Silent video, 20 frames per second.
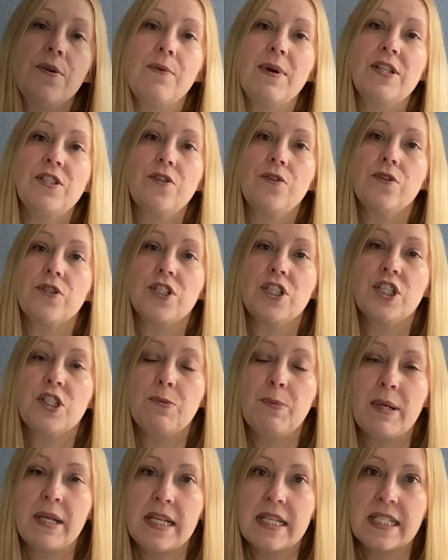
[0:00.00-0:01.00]
West Yorkshire
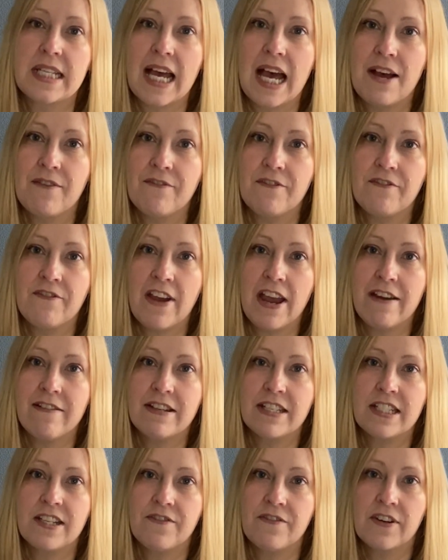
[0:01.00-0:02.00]
Spinners have
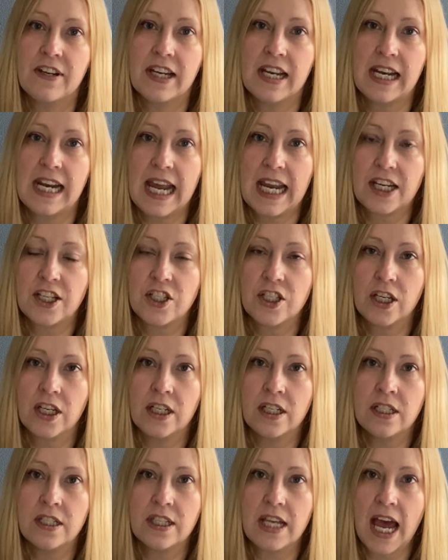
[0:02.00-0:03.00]
various different
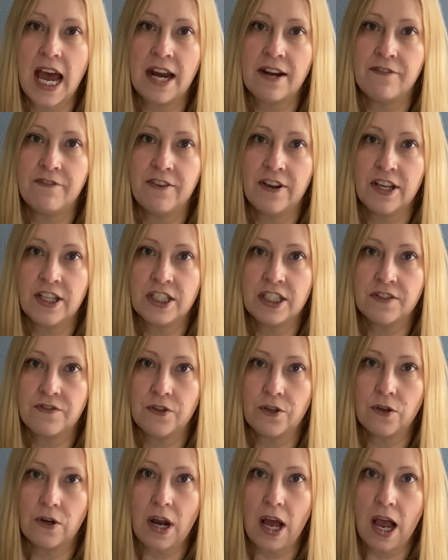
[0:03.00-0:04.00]
collections, and first of
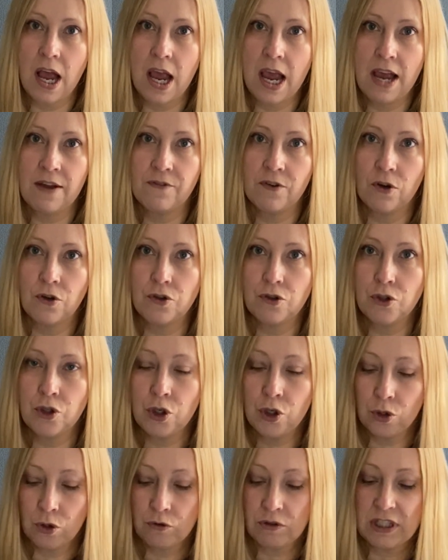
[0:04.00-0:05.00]
all I have got
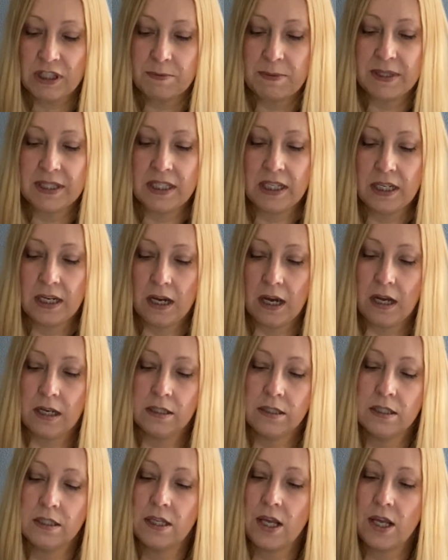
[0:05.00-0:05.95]
2 Christmassy yarns.